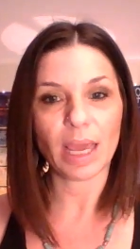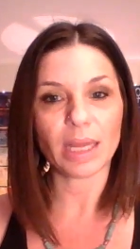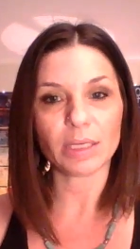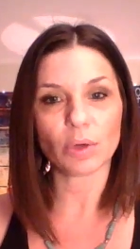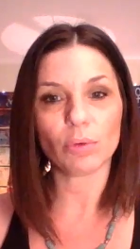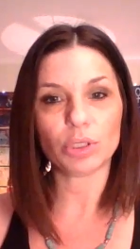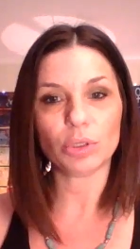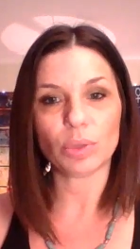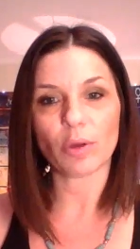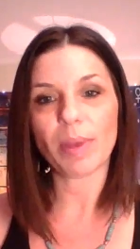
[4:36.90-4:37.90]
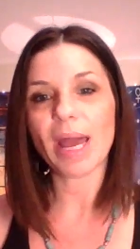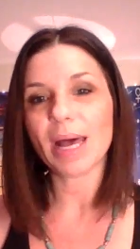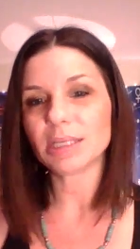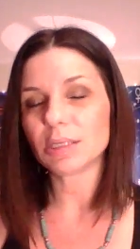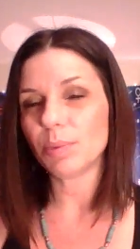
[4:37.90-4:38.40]
and told you their
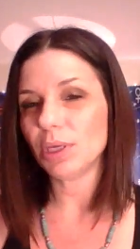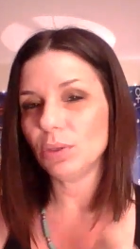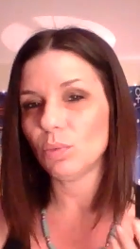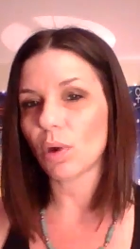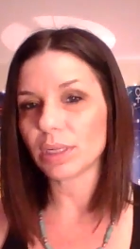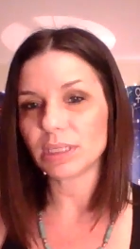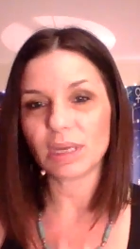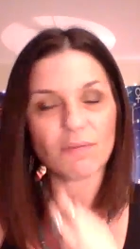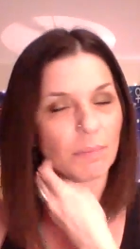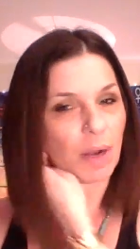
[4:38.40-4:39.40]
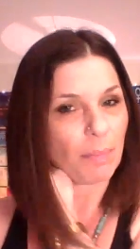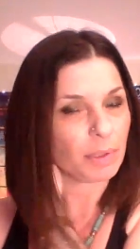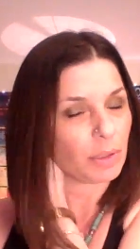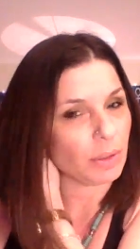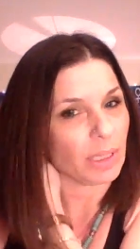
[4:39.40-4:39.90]
past, but you wanted to give them an
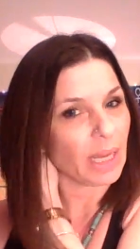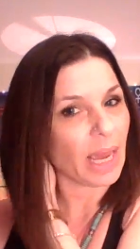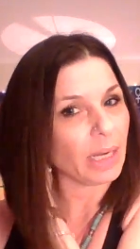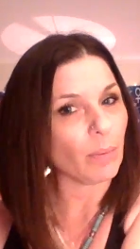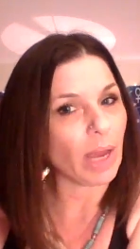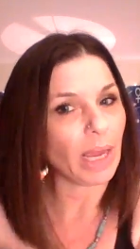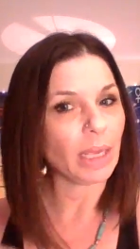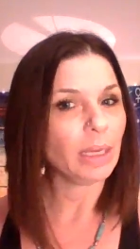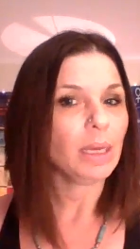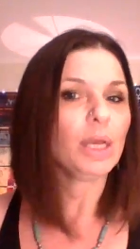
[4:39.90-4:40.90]
opportunity anyway.